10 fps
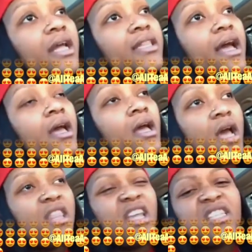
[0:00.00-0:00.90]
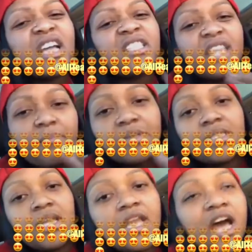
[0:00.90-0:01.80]
that. And then it's, like,
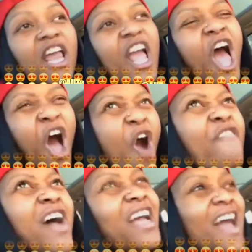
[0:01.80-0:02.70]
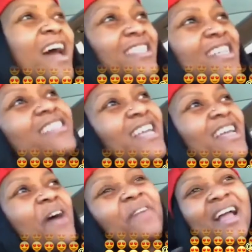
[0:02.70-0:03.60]
10% of y'all, like, oh, my God, she cheating.
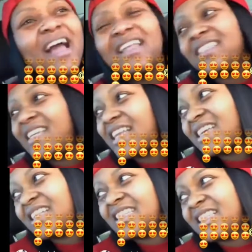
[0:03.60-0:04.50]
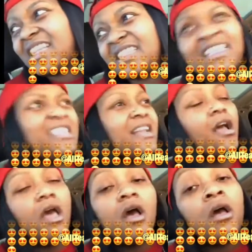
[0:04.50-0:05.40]
Oh, my God, it's another this and this. Isn't
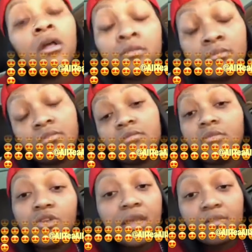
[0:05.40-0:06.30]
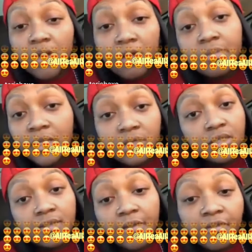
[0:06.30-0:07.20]
you got the wrong bitch.
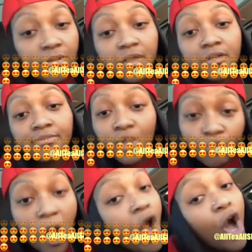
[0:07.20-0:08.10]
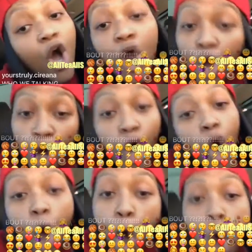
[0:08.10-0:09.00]
For real. The
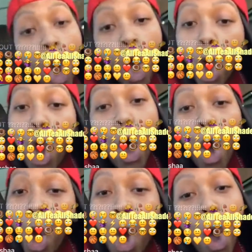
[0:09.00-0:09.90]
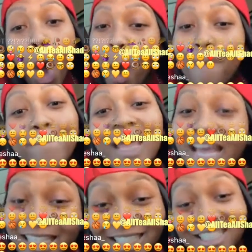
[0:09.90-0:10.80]
wrong
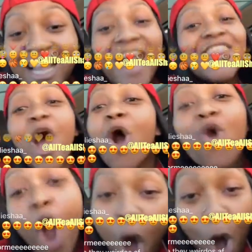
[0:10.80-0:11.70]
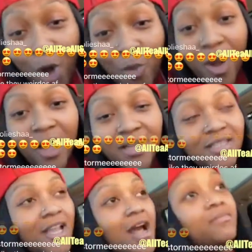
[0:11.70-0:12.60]
bitch. The wrong one. You
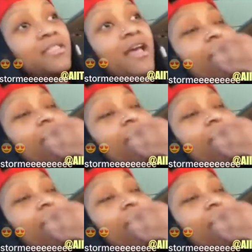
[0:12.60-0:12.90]
know what I'm